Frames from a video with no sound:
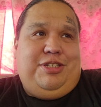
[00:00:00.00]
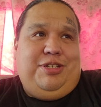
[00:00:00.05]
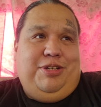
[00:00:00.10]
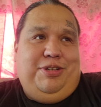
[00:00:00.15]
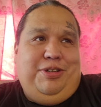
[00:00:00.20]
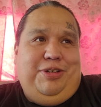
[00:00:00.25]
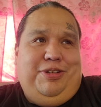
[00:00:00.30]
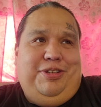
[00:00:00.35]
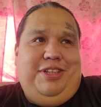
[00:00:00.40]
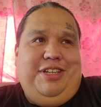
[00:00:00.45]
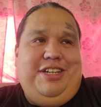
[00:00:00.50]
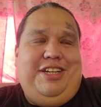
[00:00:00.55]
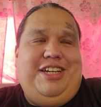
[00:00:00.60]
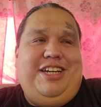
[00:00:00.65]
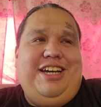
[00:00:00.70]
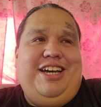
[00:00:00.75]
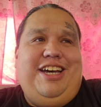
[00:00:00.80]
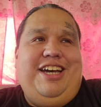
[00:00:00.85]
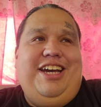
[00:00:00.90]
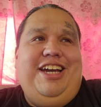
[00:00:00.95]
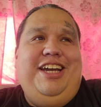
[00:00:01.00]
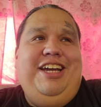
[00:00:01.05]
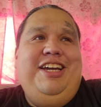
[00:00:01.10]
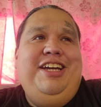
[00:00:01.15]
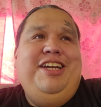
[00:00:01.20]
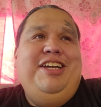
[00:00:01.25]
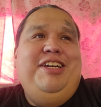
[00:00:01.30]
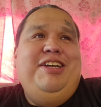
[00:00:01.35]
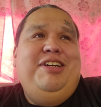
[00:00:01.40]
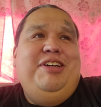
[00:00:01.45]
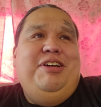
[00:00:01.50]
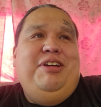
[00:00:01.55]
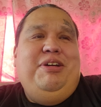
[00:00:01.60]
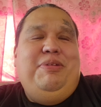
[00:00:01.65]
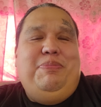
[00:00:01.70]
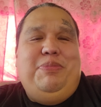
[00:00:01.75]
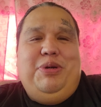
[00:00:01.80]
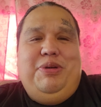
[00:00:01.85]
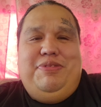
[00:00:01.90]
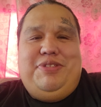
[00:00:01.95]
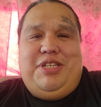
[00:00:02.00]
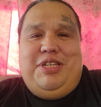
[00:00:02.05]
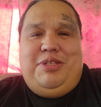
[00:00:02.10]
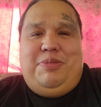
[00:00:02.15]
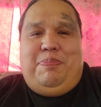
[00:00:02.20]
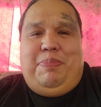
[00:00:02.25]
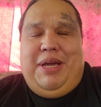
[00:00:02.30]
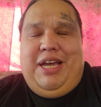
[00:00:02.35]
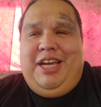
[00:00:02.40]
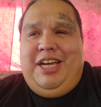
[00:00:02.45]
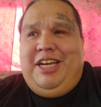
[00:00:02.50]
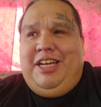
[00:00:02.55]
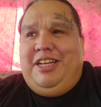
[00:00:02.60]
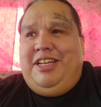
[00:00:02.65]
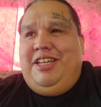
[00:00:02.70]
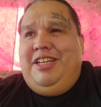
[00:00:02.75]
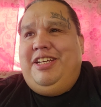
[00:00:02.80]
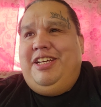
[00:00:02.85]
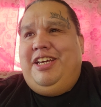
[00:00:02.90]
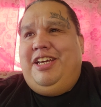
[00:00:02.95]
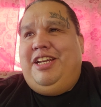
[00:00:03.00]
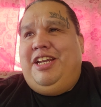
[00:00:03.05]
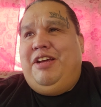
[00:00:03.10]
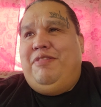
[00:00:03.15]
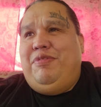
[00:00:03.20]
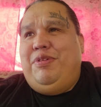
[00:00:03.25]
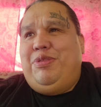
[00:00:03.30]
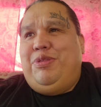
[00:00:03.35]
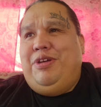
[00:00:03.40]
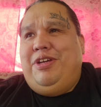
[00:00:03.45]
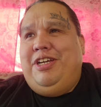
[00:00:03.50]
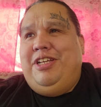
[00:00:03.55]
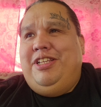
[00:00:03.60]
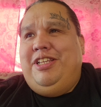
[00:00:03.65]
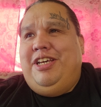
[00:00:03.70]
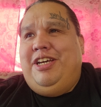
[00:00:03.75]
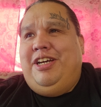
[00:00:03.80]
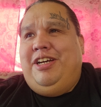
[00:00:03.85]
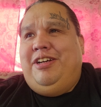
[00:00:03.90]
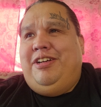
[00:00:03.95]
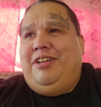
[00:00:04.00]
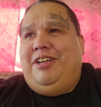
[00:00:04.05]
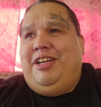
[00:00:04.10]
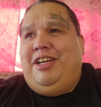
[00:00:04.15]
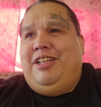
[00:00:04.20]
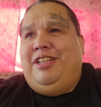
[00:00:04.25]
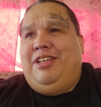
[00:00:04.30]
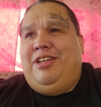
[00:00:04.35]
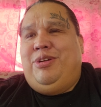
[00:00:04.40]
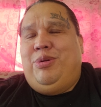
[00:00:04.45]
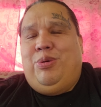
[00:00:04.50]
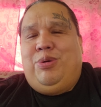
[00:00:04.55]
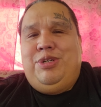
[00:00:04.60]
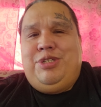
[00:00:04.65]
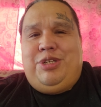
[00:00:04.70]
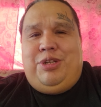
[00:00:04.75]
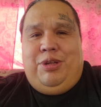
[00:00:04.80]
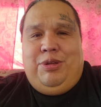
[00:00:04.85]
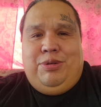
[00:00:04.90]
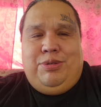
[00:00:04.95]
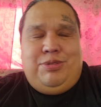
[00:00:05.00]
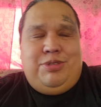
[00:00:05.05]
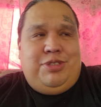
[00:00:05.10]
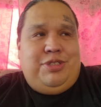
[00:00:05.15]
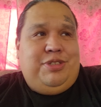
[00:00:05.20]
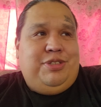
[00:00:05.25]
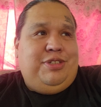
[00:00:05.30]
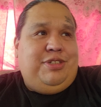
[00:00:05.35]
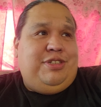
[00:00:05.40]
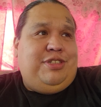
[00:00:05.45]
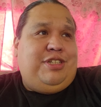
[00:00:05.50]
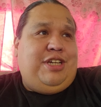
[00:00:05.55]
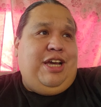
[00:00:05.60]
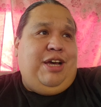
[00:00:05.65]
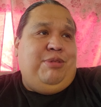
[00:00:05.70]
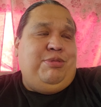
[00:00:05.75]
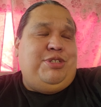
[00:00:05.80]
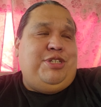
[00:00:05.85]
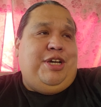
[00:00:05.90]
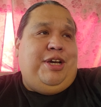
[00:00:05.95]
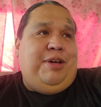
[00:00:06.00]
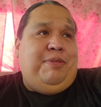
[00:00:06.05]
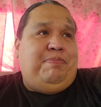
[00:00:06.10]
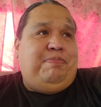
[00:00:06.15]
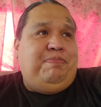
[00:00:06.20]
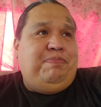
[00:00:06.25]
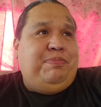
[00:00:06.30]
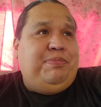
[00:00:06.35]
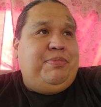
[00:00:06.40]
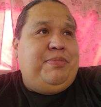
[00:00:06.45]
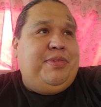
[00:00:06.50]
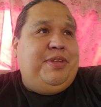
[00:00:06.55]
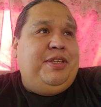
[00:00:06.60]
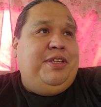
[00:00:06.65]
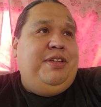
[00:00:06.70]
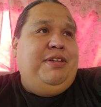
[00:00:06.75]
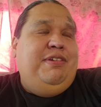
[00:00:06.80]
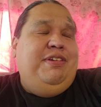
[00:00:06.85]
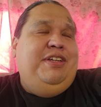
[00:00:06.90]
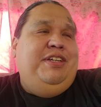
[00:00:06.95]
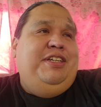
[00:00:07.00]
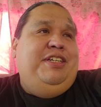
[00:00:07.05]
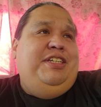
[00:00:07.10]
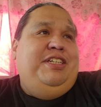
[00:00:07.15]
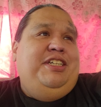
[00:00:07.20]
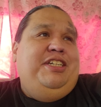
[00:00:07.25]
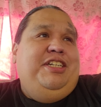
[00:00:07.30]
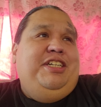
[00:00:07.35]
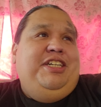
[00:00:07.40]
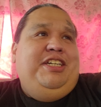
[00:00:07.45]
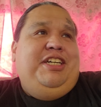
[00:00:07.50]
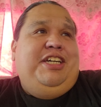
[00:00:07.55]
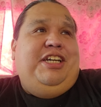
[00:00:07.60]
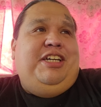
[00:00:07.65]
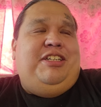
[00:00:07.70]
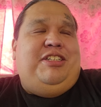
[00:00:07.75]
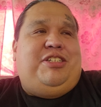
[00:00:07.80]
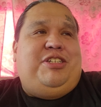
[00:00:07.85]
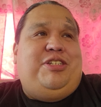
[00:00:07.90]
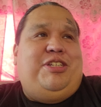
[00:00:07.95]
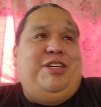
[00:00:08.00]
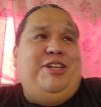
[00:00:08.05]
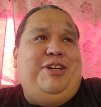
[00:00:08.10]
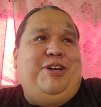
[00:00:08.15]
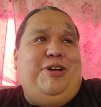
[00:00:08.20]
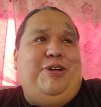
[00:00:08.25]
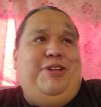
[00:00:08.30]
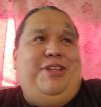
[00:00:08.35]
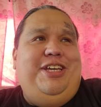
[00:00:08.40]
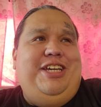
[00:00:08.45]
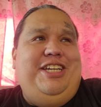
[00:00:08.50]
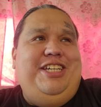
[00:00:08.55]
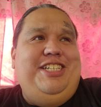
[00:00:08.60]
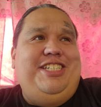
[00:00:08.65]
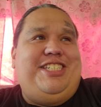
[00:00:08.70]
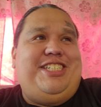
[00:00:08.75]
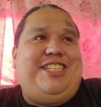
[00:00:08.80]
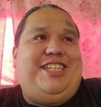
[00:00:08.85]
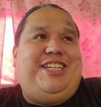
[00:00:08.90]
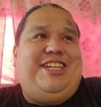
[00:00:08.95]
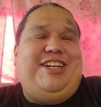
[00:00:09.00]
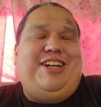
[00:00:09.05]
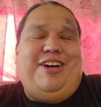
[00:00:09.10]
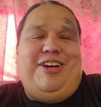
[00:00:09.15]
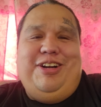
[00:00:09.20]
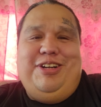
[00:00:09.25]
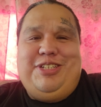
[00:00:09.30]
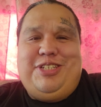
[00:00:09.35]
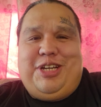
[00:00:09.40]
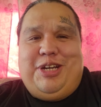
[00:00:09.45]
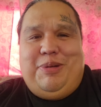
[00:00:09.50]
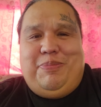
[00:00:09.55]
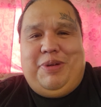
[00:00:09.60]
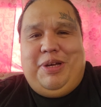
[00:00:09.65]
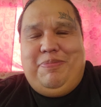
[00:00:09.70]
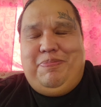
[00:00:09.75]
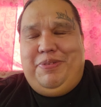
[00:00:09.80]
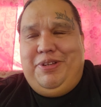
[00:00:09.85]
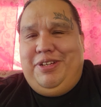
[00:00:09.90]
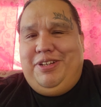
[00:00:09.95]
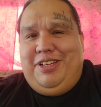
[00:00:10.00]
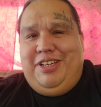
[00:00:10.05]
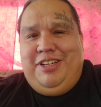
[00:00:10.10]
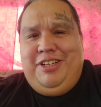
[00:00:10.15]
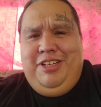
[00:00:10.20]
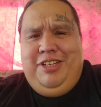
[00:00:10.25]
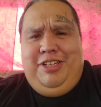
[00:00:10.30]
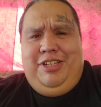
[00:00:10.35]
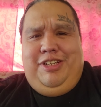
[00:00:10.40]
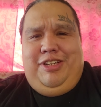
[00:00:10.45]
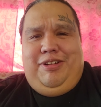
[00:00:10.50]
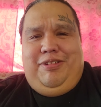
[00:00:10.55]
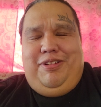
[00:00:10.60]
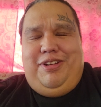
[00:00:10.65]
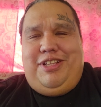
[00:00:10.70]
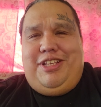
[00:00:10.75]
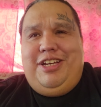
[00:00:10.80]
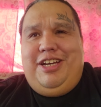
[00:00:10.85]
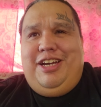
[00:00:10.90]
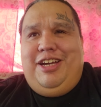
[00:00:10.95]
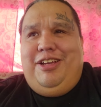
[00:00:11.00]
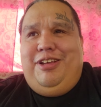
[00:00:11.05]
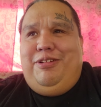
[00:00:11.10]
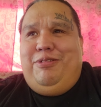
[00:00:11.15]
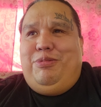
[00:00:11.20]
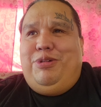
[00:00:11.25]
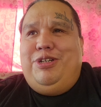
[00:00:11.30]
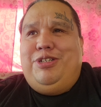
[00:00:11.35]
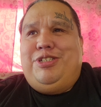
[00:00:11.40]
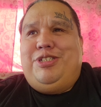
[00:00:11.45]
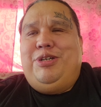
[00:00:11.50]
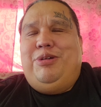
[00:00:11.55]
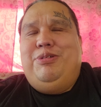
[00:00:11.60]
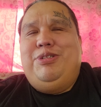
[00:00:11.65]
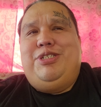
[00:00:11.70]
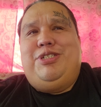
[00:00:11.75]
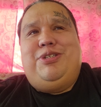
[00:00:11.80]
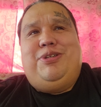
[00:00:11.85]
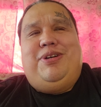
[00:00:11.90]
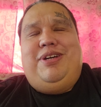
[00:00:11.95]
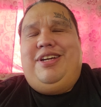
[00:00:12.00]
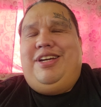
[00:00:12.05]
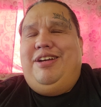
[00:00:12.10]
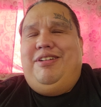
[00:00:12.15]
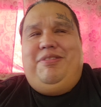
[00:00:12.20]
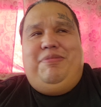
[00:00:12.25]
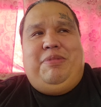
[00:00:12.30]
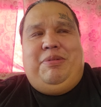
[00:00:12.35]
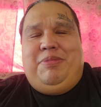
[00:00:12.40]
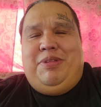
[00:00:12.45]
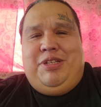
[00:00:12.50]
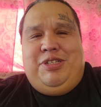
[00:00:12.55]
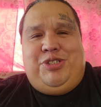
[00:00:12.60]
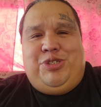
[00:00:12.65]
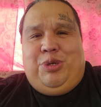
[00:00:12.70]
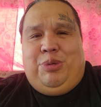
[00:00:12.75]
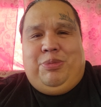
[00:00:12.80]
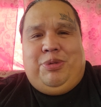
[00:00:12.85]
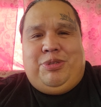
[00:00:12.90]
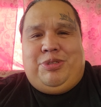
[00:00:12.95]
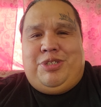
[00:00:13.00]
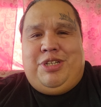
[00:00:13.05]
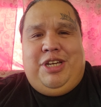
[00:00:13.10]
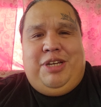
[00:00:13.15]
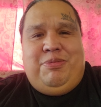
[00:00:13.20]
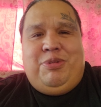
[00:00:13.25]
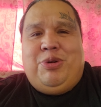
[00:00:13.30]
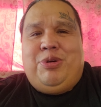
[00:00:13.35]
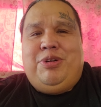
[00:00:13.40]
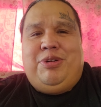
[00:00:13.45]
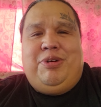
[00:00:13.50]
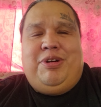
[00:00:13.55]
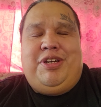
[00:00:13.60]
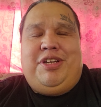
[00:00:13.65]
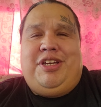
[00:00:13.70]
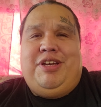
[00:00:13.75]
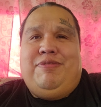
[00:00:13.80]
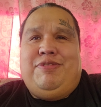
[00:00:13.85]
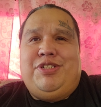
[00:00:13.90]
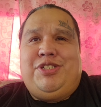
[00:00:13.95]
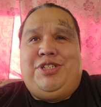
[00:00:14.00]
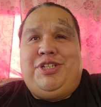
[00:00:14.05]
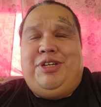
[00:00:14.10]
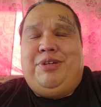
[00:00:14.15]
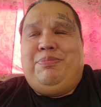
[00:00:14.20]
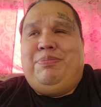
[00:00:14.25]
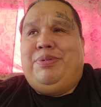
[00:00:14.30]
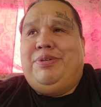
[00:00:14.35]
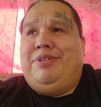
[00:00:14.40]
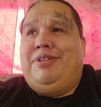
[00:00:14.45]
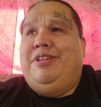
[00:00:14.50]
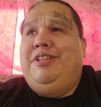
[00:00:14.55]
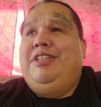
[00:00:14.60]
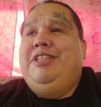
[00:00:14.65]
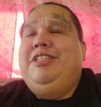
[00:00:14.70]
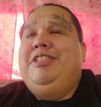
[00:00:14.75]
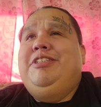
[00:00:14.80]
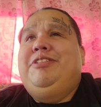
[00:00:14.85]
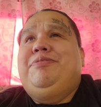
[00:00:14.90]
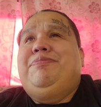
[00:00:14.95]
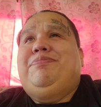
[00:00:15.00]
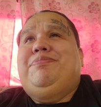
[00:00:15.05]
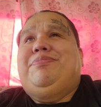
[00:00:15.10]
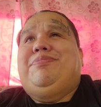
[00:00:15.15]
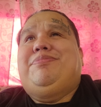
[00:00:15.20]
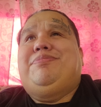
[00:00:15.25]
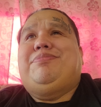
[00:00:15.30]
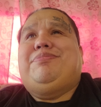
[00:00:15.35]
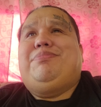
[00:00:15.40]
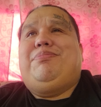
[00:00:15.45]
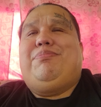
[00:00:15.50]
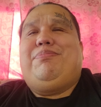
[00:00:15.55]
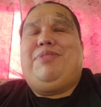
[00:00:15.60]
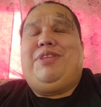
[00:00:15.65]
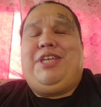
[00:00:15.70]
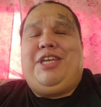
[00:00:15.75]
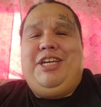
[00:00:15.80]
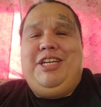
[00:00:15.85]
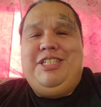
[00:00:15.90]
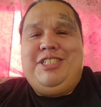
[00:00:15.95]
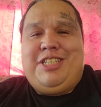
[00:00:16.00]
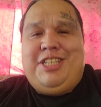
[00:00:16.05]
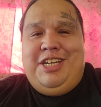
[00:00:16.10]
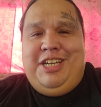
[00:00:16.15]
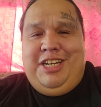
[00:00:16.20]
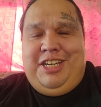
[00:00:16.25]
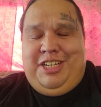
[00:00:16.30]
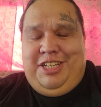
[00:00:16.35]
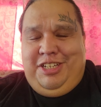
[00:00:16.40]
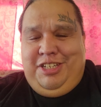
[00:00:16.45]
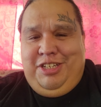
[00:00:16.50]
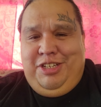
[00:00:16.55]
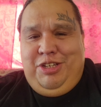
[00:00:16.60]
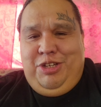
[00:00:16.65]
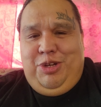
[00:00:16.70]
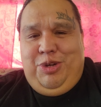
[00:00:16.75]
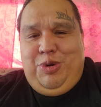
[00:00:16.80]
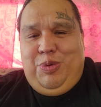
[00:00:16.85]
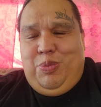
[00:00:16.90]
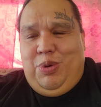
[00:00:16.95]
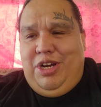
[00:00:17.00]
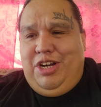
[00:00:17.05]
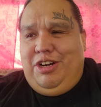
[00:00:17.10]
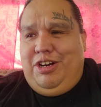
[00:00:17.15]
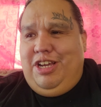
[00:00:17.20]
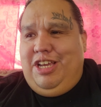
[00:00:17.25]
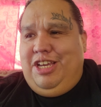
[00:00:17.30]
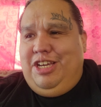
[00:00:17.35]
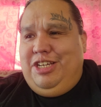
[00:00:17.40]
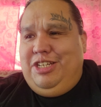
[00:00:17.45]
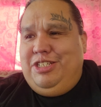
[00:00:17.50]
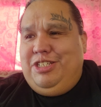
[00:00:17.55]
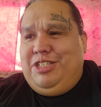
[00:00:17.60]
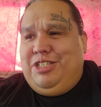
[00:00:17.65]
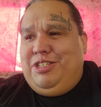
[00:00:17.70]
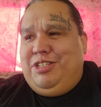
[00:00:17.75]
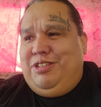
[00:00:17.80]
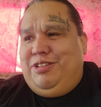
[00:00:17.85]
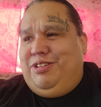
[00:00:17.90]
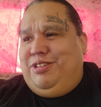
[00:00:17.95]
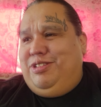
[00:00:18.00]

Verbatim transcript: so the guy moves his bed and everything in there, and the doors close. Count time. And so these guards come up and they're like, "What the hell? Where's so and so?" I can't remember the chomo's name, nor do I give a shit. But he's like where is